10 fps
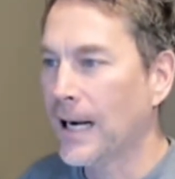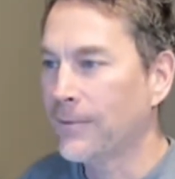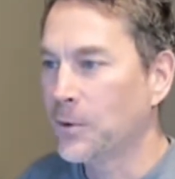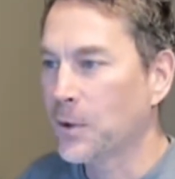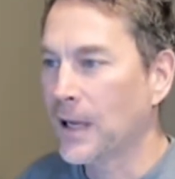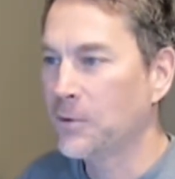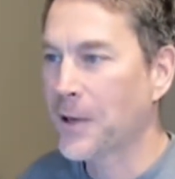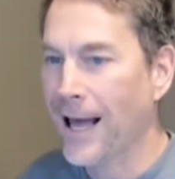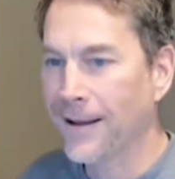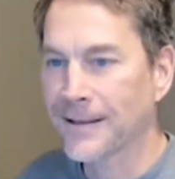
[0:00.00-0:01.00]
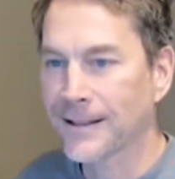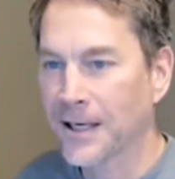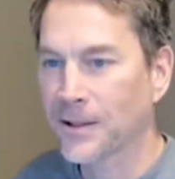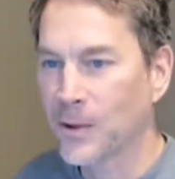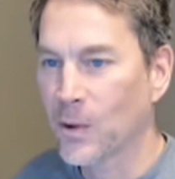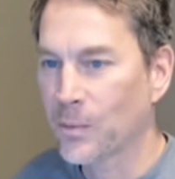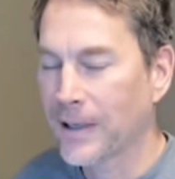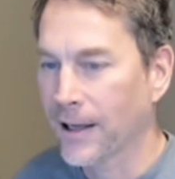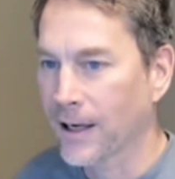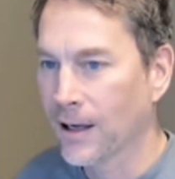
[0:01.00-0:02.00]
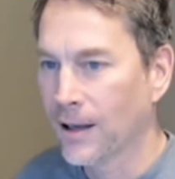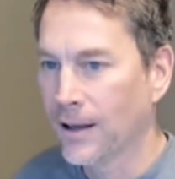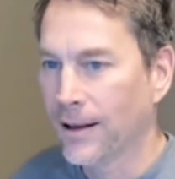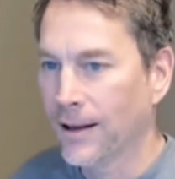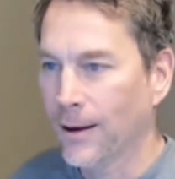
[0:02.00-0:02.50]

And if you, if you got on the session, you would be like,